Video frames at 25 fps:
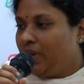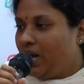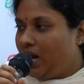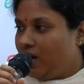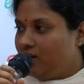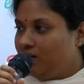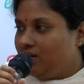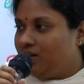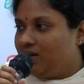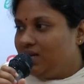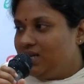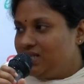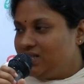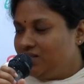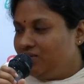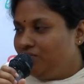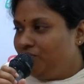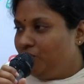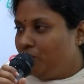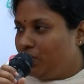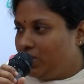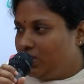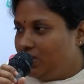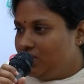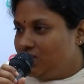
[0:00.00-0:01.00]
And the reason
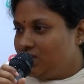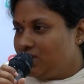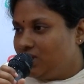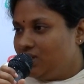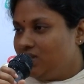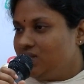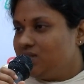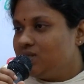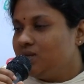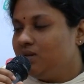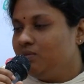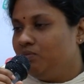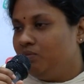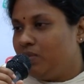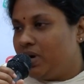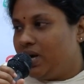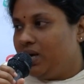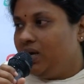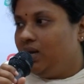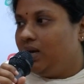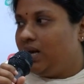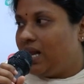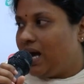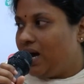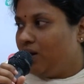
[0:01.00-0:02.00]
for this is
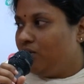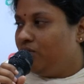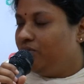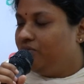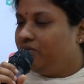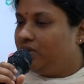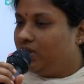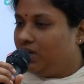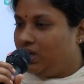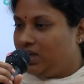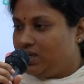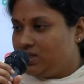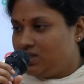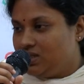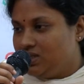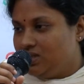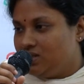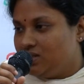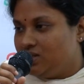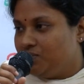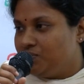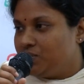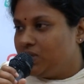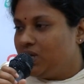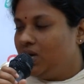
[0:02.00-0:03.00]
my lack of
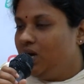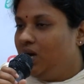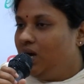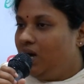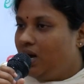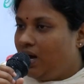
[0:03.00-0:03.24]
relationships.